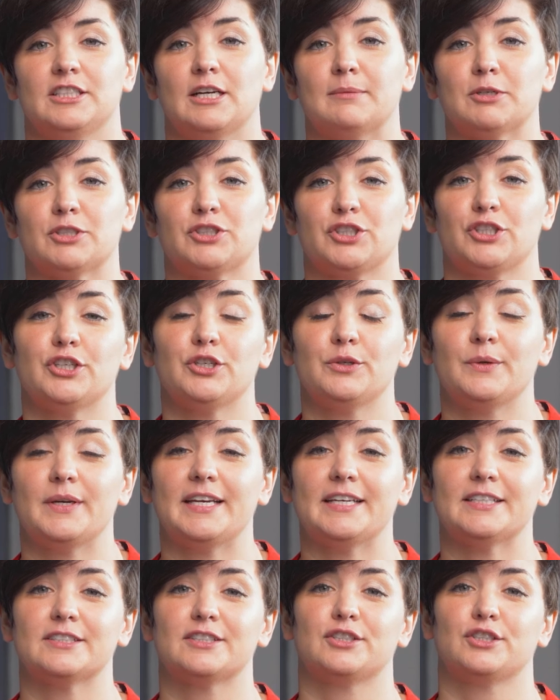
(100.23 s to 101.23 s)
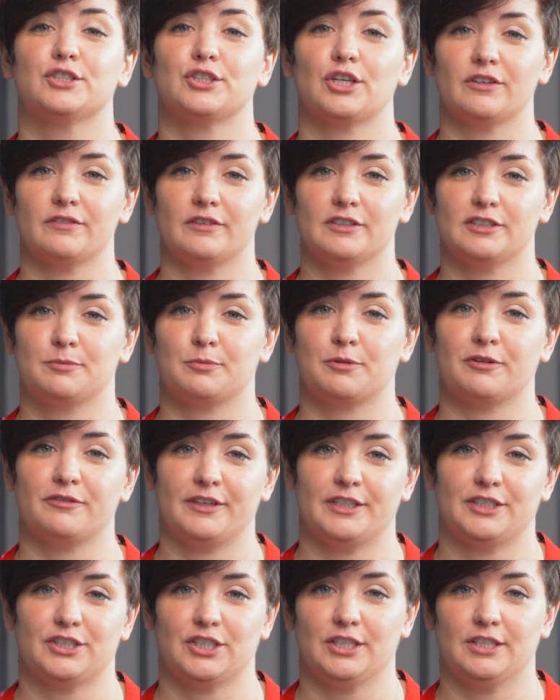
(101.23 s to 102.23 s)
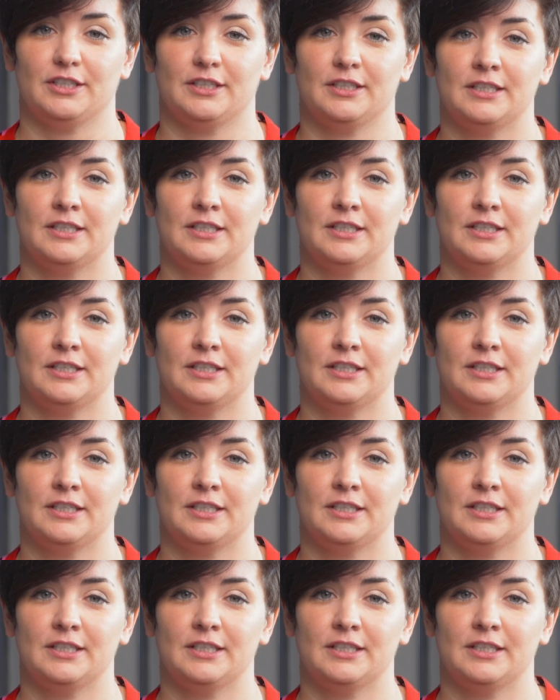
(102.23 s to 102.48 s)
Number two is service provision.